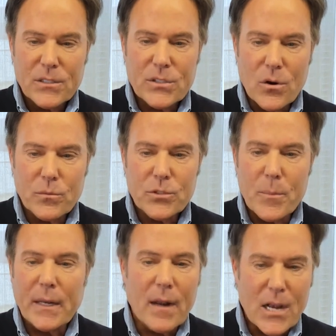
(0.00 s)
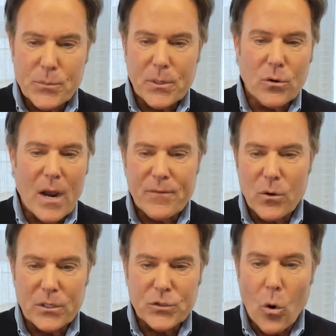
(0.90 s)
So, so being an entrepreneur, I
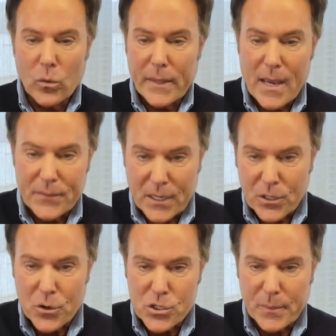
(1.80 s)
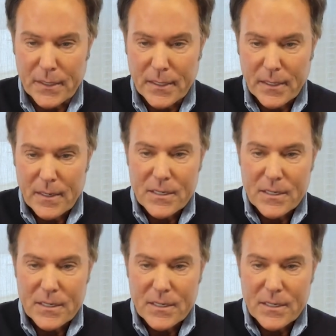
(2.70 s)
focused only on the encouragement,